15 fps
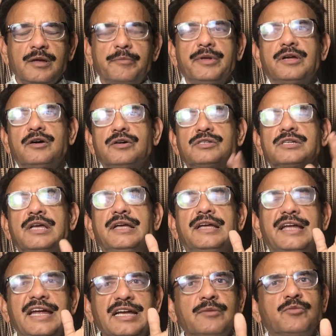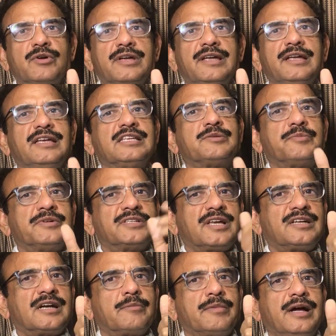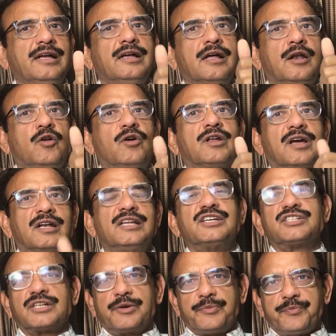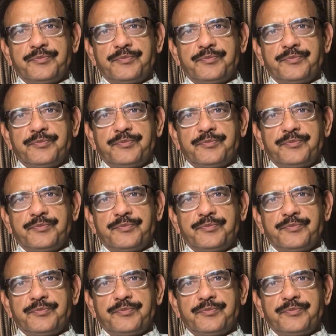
Because 8 Mukhi is presided by Lord Ganesha.